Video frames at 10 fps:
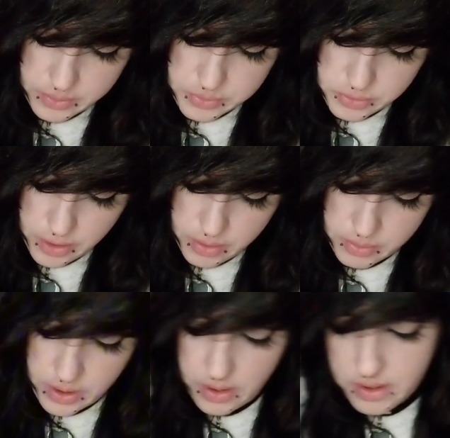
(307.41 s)
So
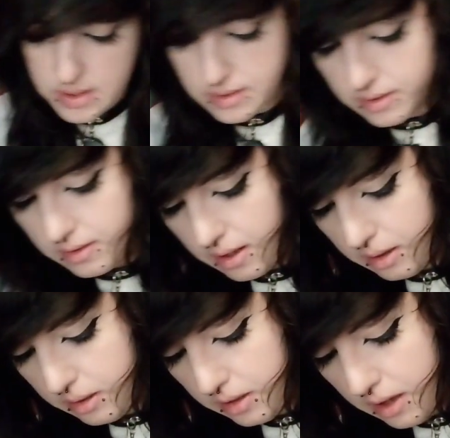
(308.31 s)
this is
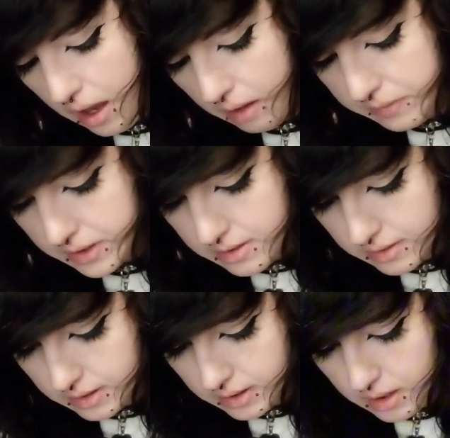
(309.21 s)
all
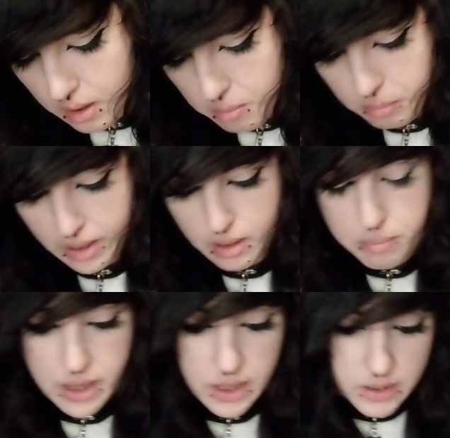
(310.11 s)
obviously my
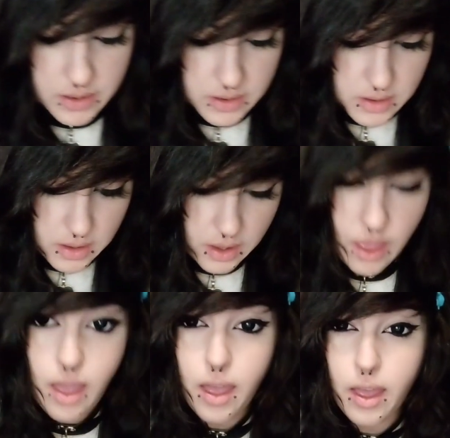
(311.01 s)
opinion
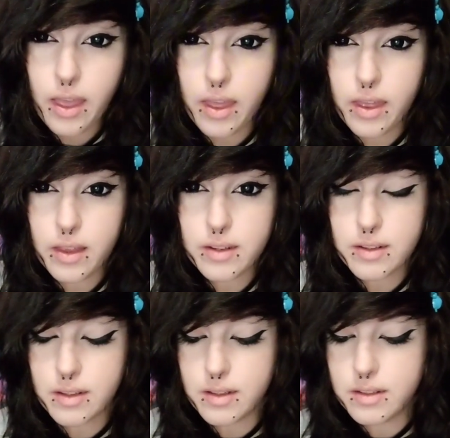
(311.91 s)
and
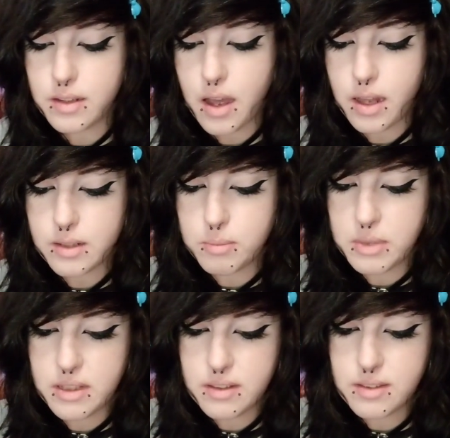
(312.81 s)
not
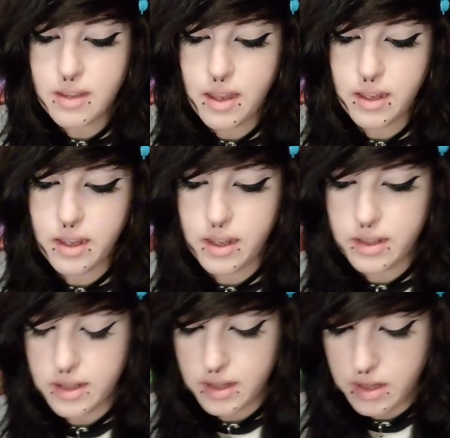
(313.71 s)
me
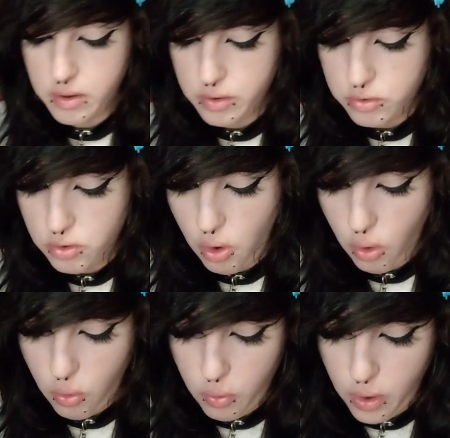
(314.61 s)
saying that there is
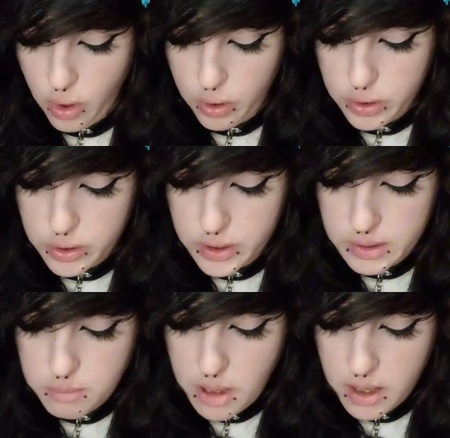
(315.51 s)
no
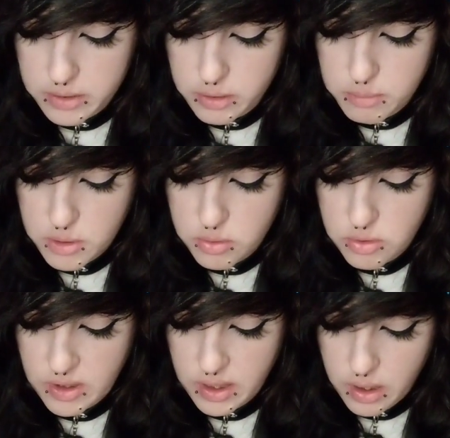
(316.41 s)
good modern
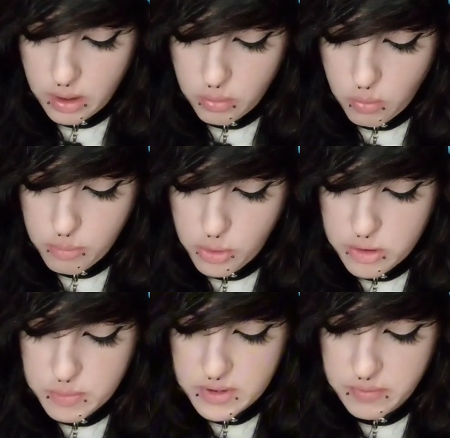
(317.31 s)
music, or more
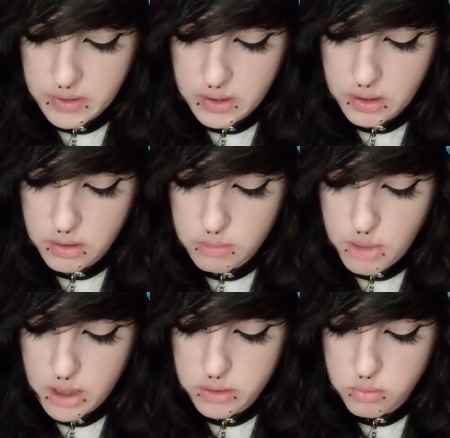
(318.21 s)
specifically good
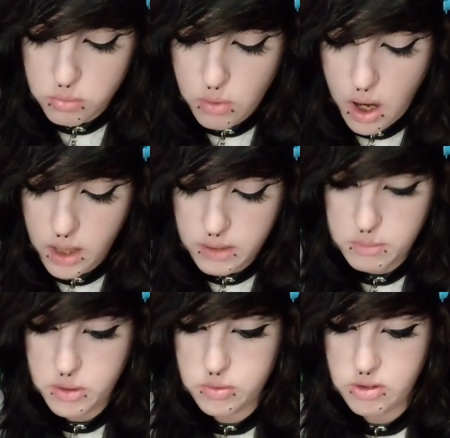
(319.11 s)
modern rock
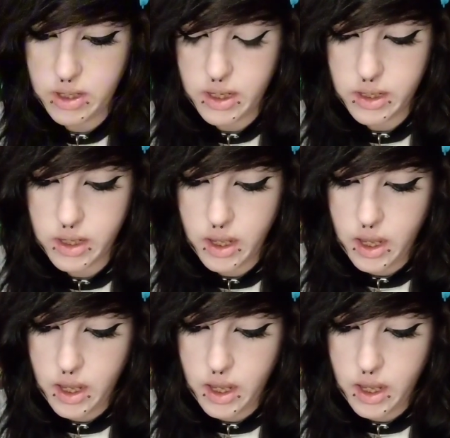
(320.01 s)
music.